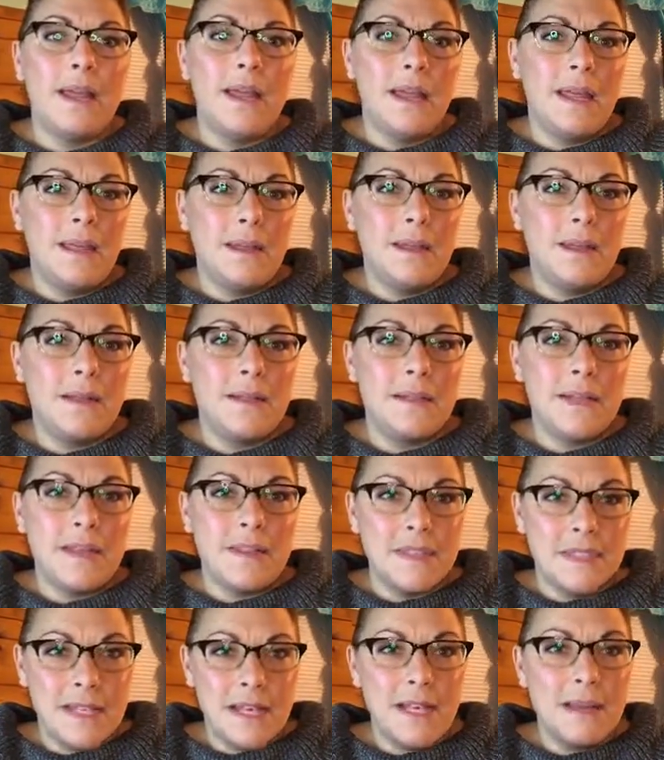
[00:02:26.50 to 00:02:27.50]
And
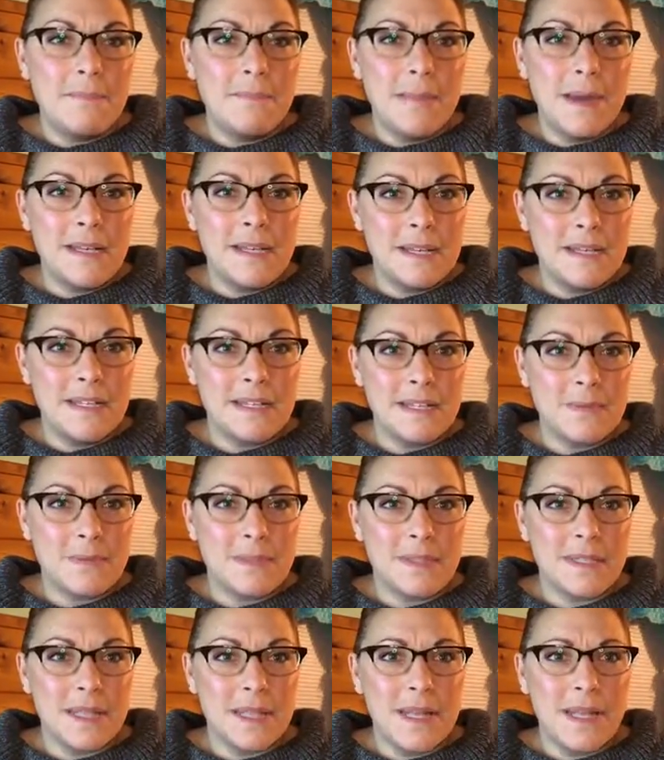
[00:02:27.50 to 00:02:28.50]
at the time, my dentist
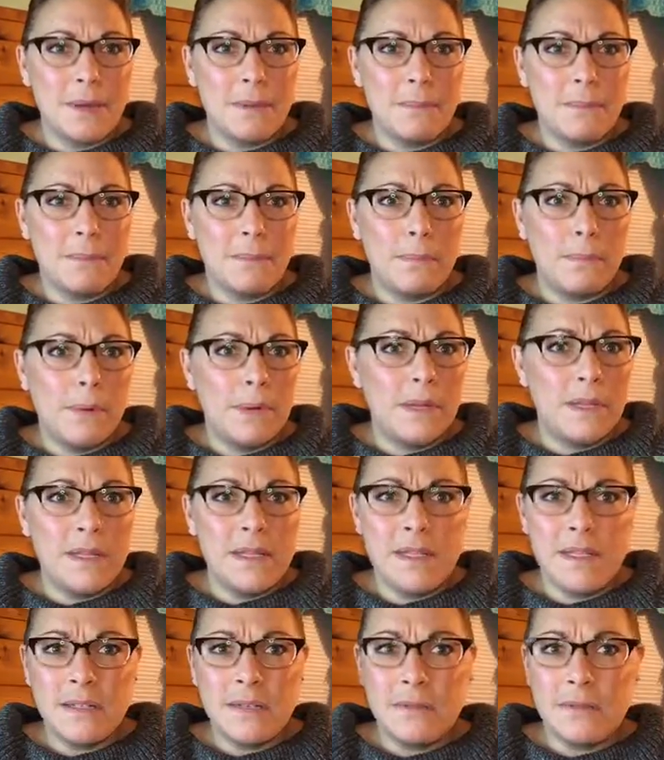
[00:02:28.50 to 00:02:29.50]
was like, what are
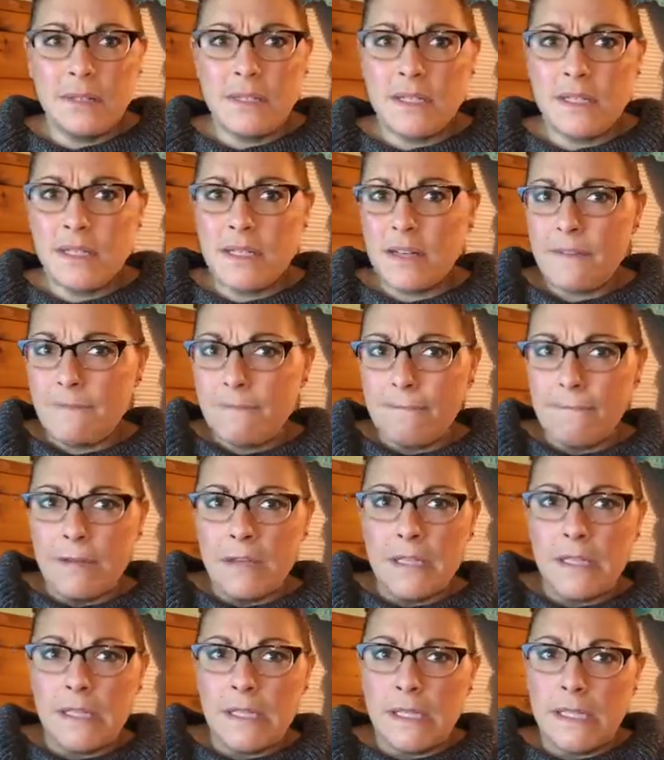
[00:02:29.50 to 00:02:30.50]
you doing
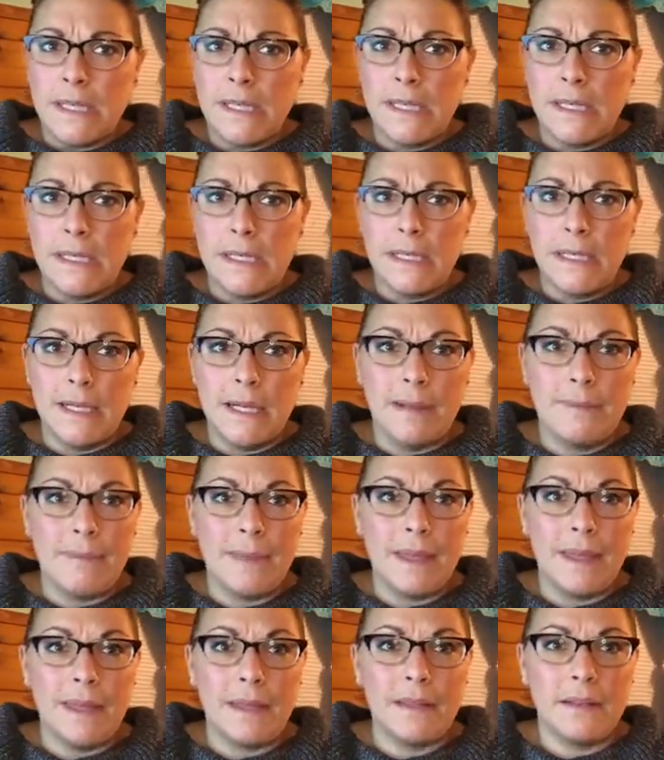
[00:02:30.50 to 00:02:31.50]
differently? And
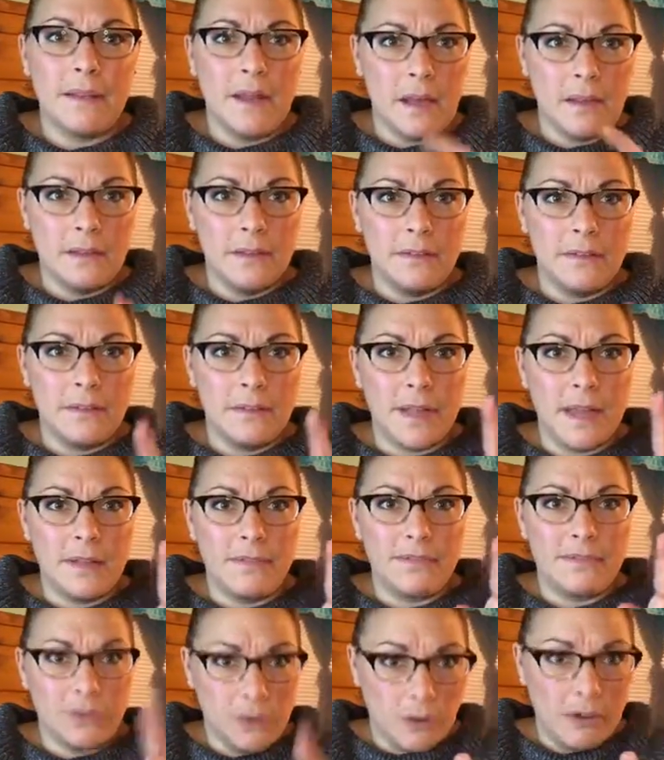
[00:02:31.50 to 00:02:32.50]
I'm like, not using
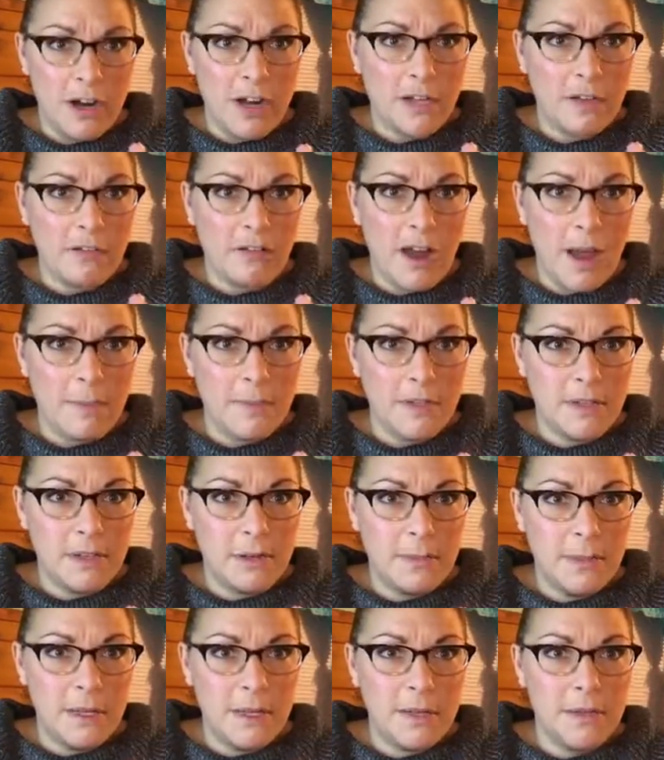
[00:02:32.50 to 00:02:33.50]
that fluoride crap you
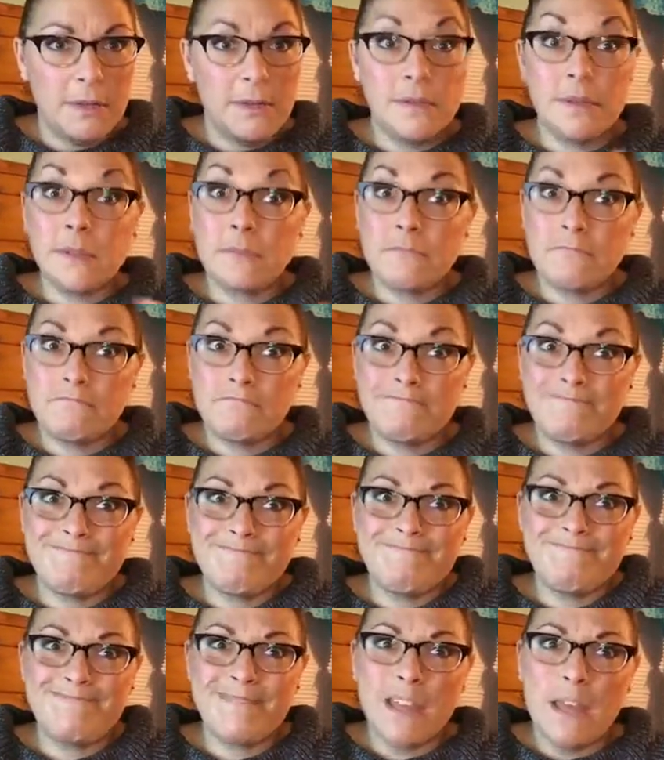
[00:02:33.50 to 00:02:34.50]
told me to use?
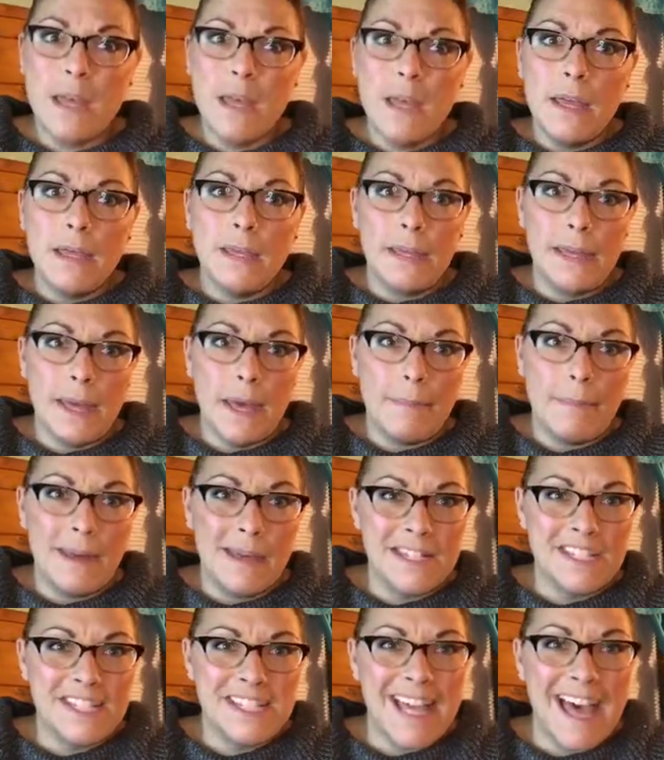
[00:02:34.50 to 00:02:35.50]
Yeah,
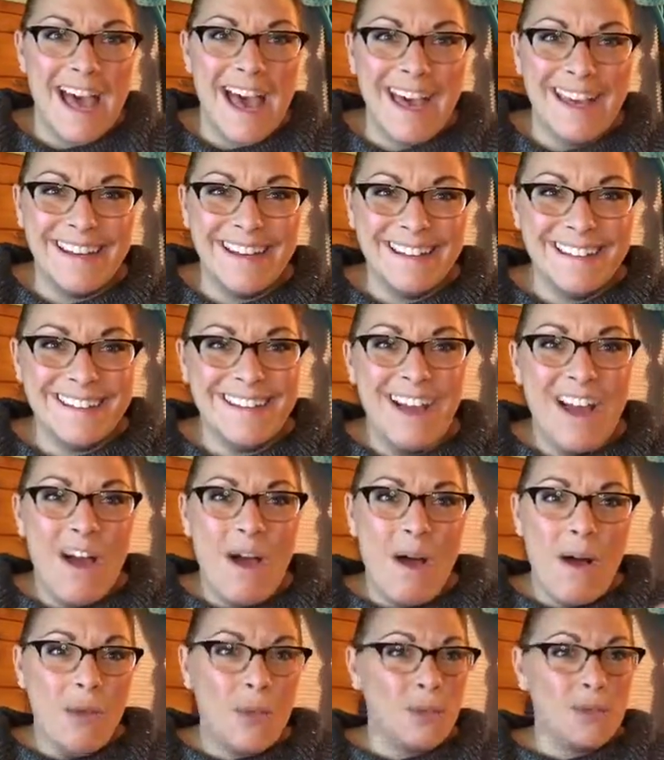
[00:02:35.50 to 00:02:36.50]
imagine that.
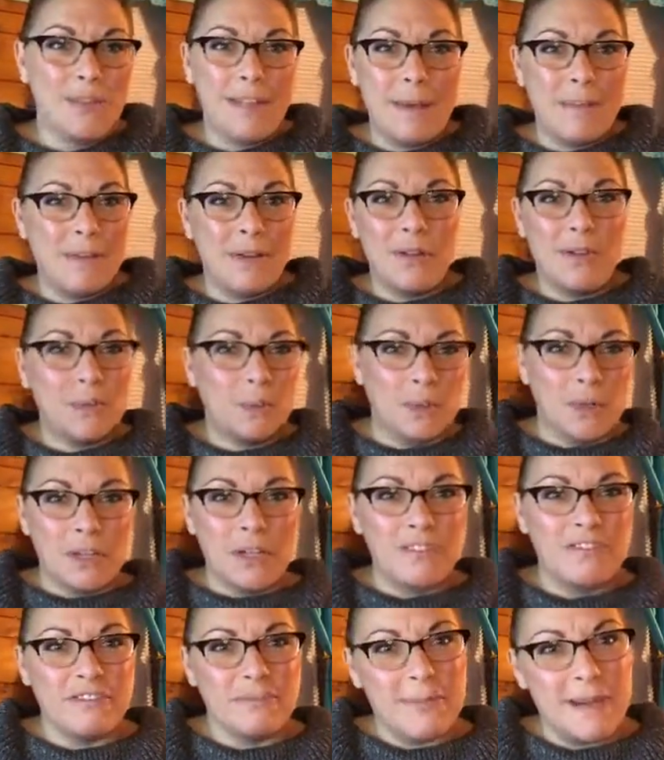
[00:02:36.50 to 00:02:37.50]
All those chemicals weren't
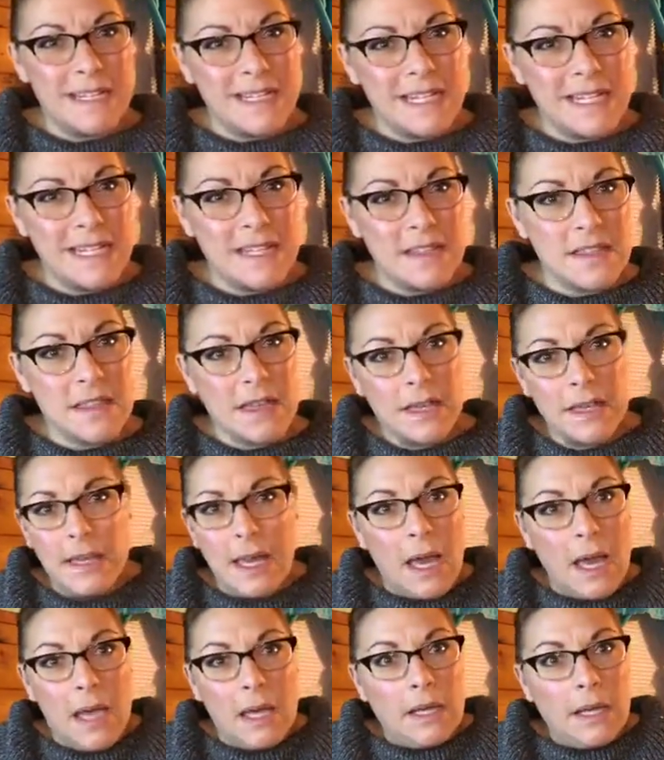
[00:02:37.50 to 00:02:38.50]
good for my teeth.
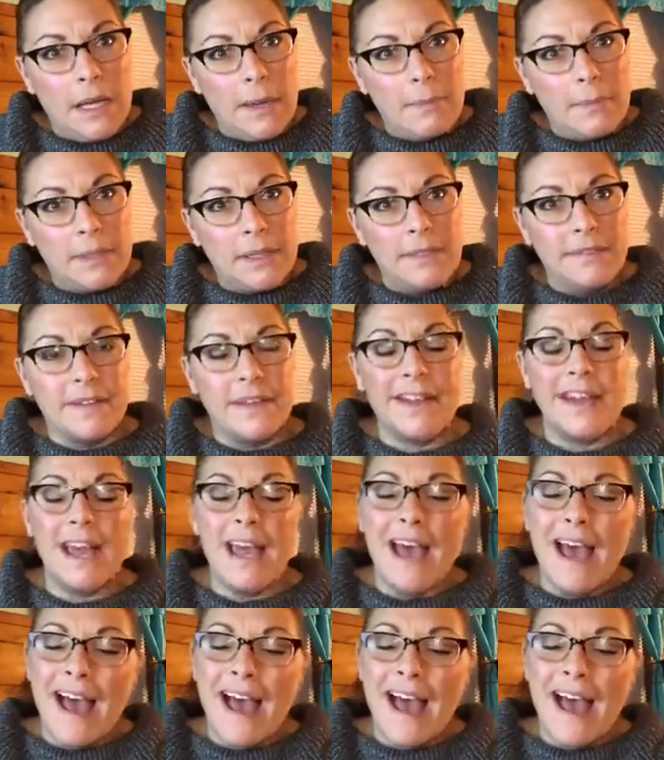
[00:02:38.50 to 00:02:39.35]
I can't believe it.